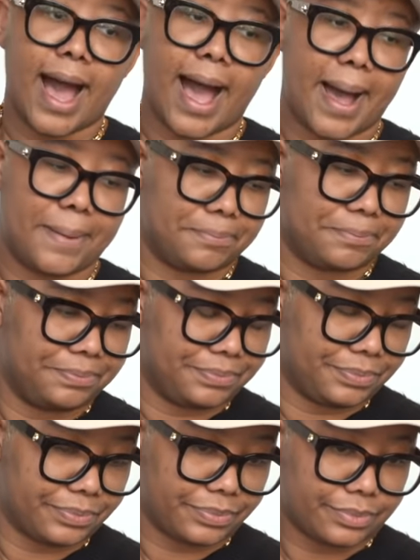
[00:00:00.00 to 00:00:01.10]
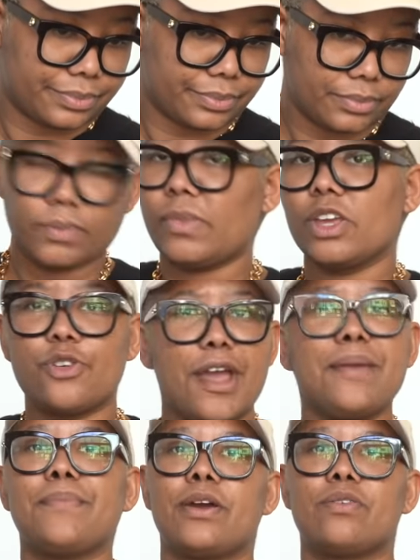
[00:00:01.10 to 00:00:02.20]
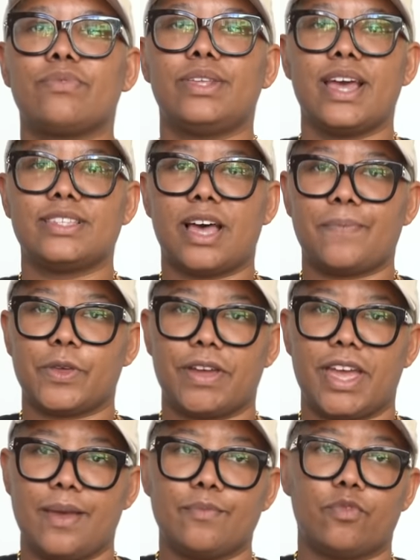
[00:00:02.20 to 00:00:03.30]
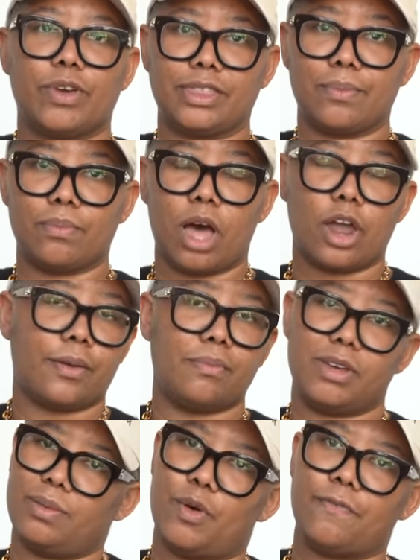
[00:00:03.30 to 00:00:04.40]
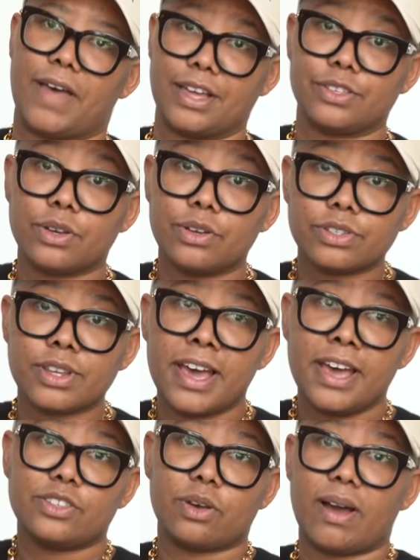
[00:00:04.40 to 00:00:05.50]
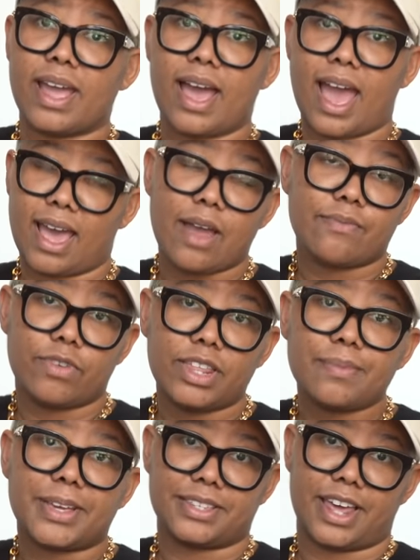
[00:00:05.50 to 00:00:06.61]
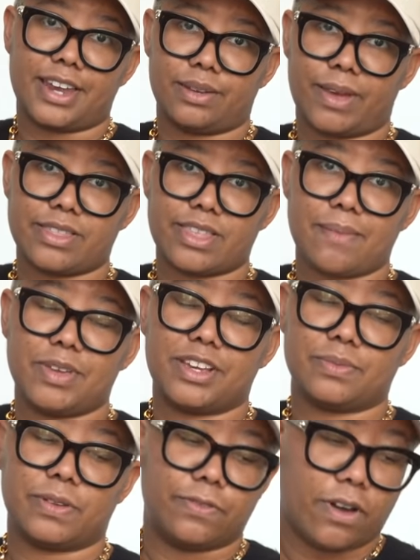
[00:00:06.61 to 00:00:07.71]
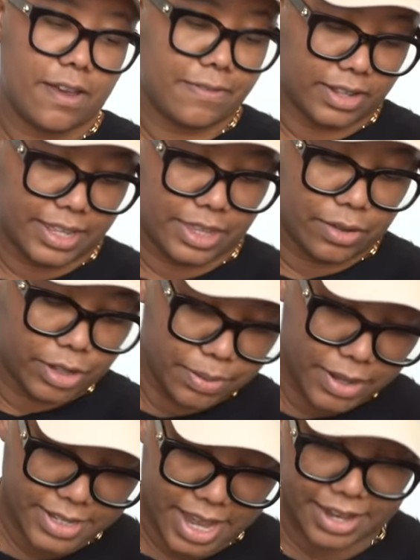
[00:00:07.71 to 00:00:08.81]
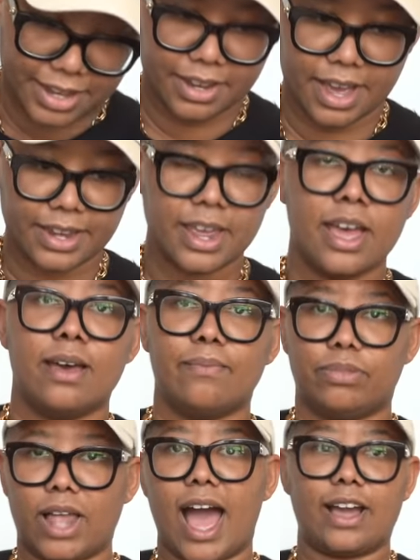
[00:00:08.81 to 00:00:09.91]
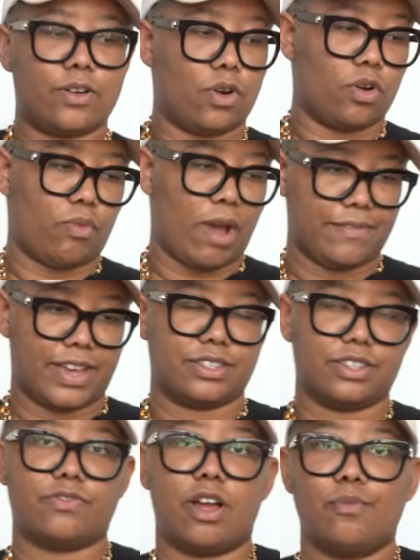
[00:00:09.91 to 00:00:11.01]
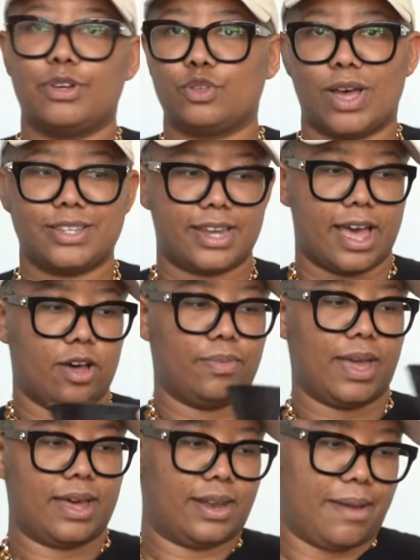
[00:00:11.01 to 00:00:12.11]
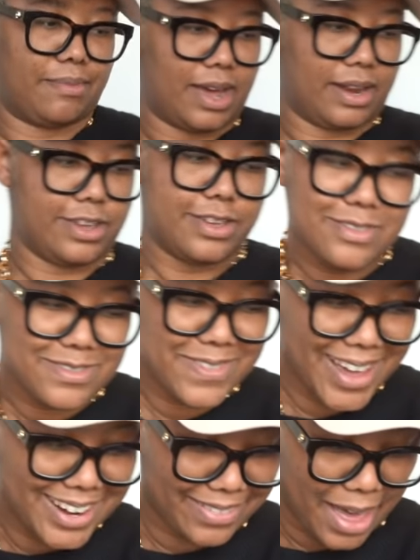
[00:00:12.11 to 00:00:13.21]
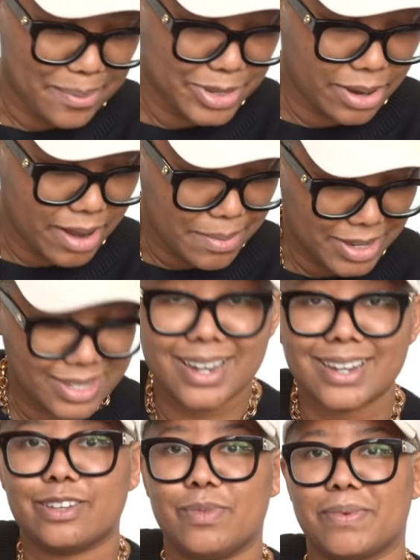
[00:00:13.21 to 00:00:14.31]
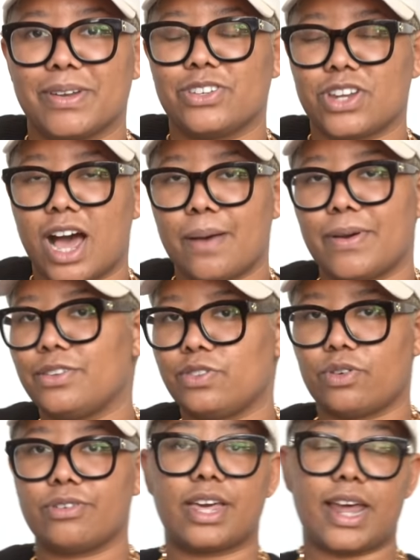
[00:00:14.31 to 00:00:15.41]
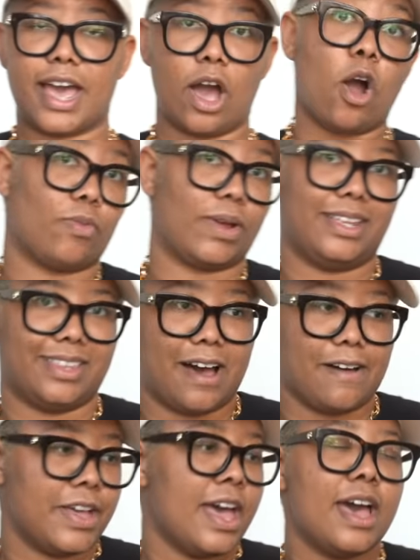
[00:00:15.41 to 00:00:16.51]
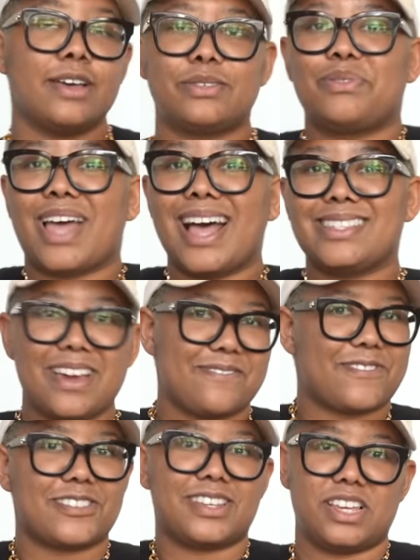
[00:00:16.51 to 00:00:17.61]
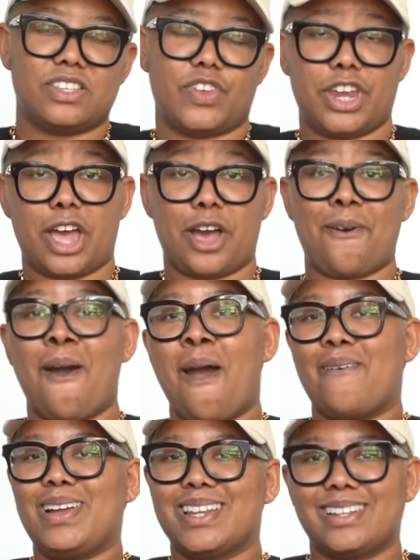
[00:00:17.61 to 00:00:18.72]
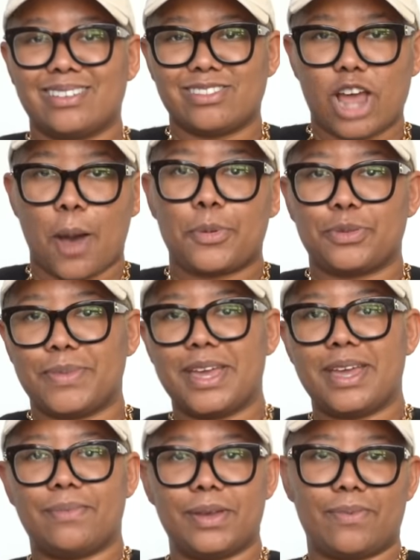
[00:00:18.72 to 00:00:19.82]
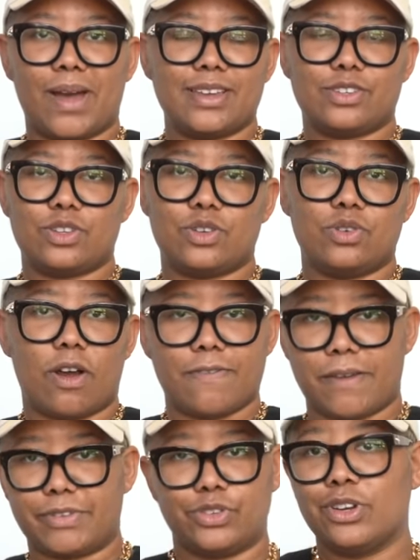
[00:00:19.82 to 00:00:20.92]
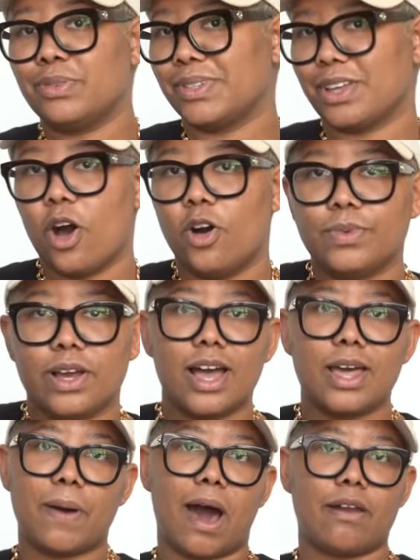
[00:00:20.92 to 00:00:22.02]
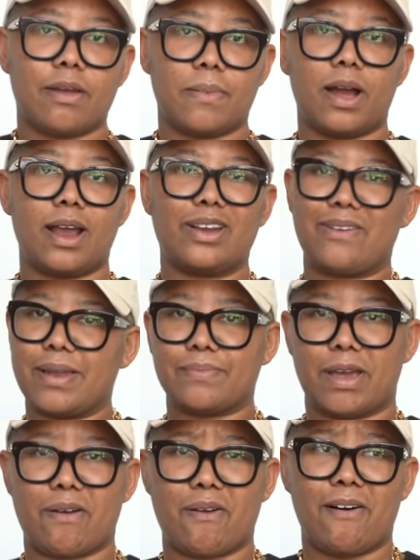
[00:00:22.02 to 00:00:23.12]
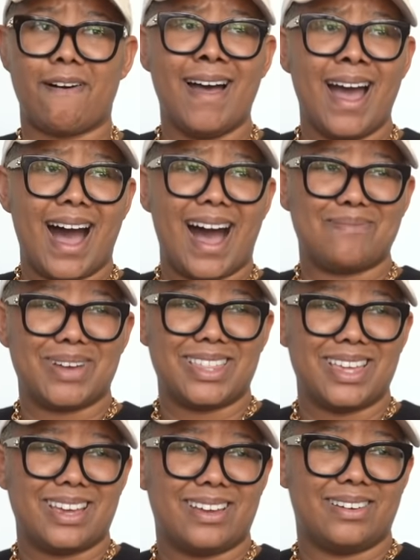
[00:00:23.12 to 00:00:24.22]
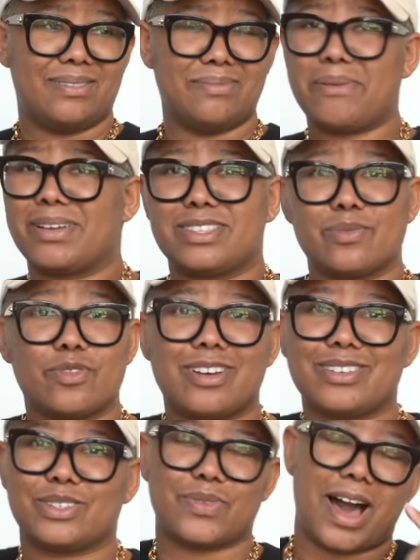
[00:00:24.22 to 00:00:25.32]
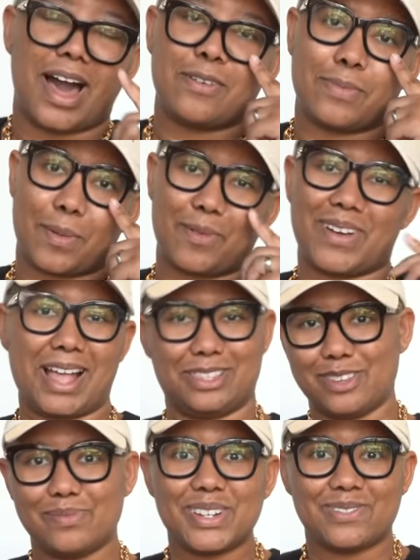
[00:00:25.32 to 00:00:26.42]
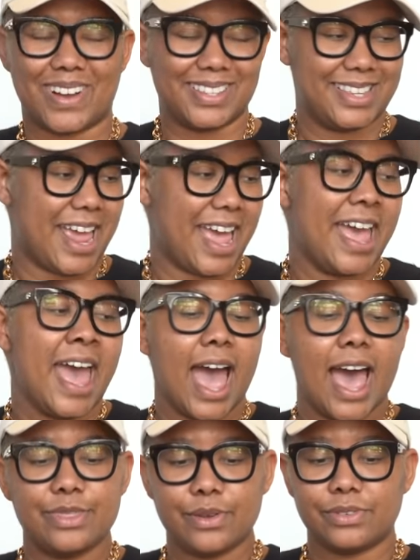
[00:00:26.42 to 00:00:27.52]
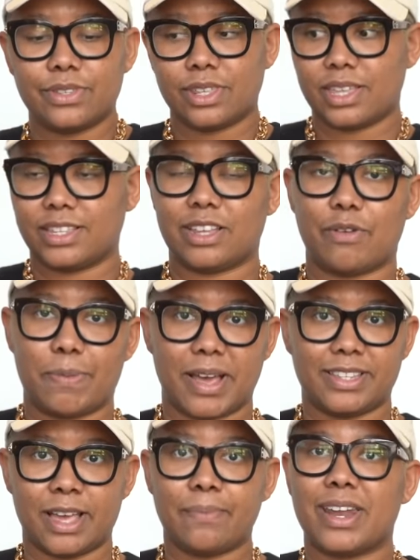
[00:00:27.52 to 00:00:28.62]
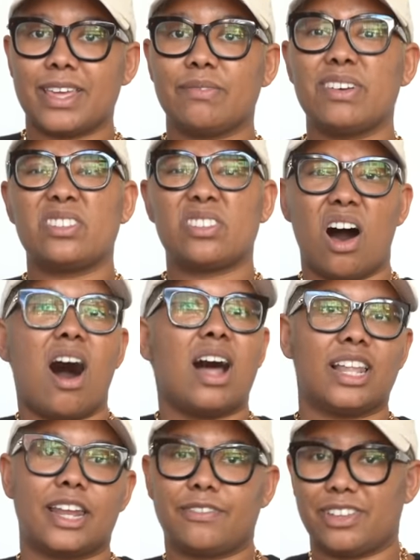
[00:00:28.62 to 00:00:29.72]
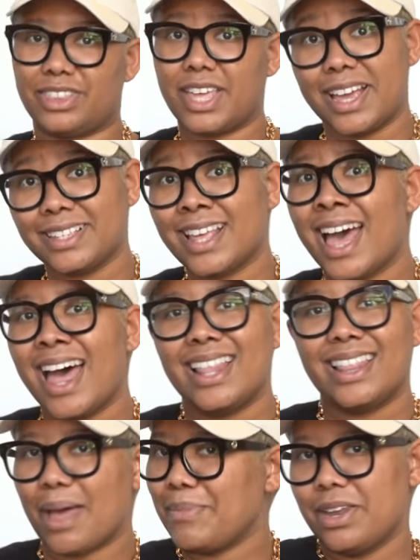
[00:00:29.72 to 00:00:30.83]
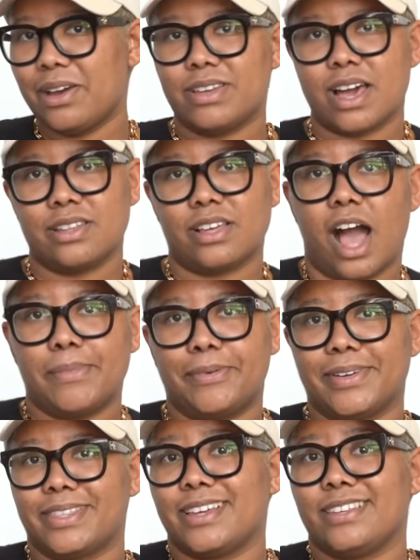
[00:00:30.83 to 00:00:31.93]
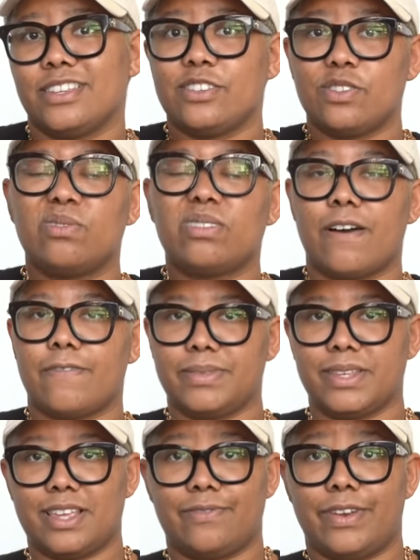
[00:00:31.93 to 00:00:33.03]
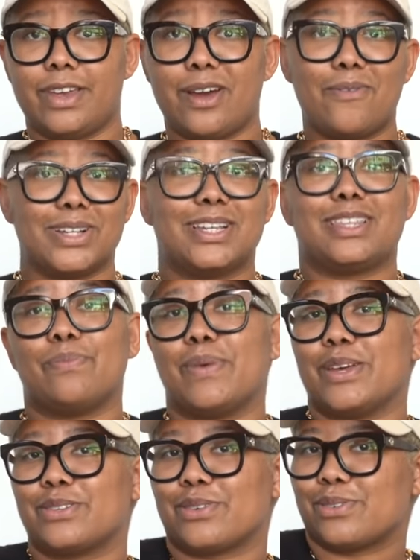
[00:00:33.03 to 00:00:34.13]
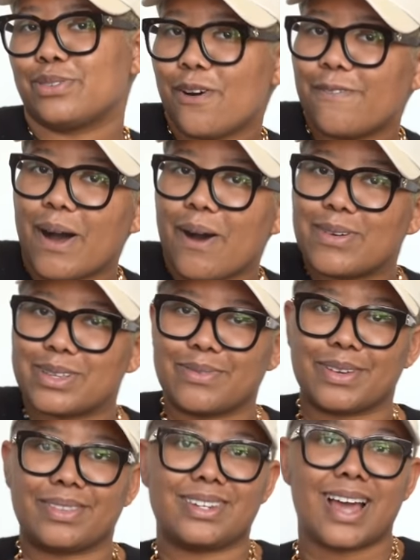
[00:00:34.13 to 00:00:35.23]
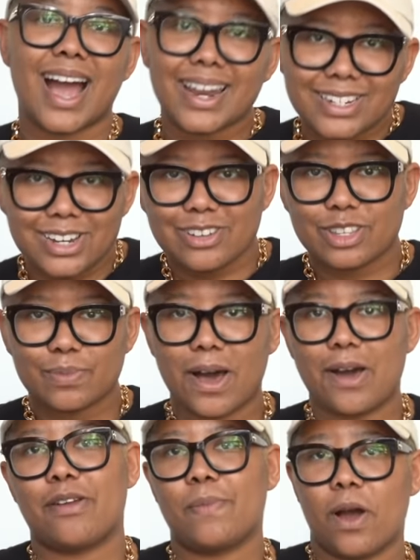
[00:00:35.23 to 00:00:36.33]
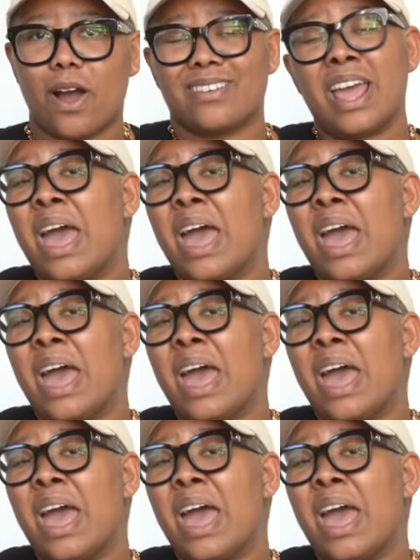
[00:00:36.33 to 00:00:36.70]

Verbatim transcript: Um, Crate and Barrel really has upped their game with the modern minimal vessels. So I, I, I really am excited about that because before I felt like the only place I could get black or white vessels from was West Elm, and I'm not a huge fan of them. So I'm excited to be able to shop at a store that I already love. So that's it for today's video. We did a little shop with me. We went to our favorite stores, went to Home Good, Pottery Barn, Crate and Barrel. Um, I think we went somewhere else as well. I don't remember. We had so much fun today. And those are the things that we picked up, but I think we saw a lot of good things. Let me know down in the comment what things that you love from today's video. Was it the Big Sur sofa? Was it one of the dining chairs at Pottery Barn?